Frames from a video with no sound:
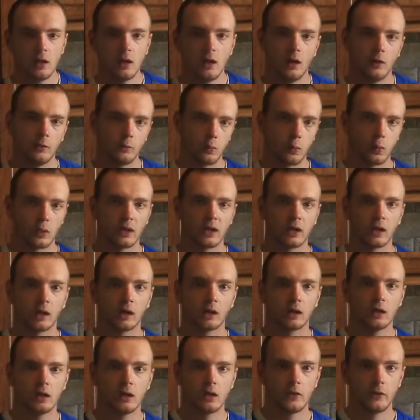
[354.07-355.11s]
of
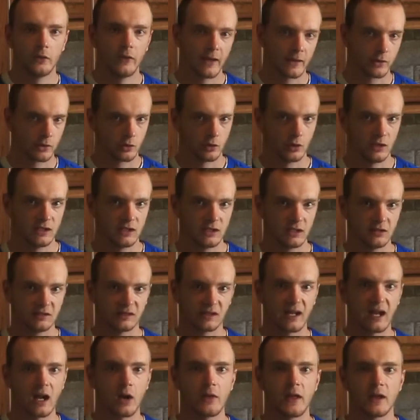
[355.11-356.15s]
where that creek is
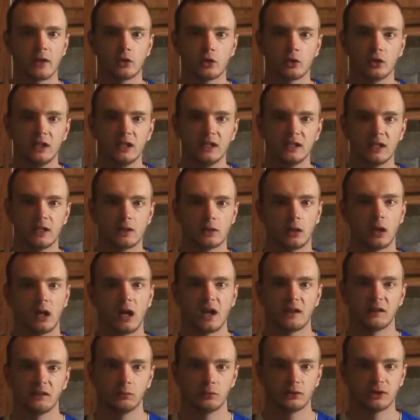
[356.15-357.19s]
and how that creek
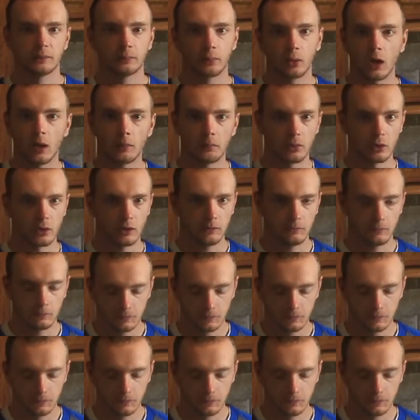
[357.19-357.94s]
interacts with the property.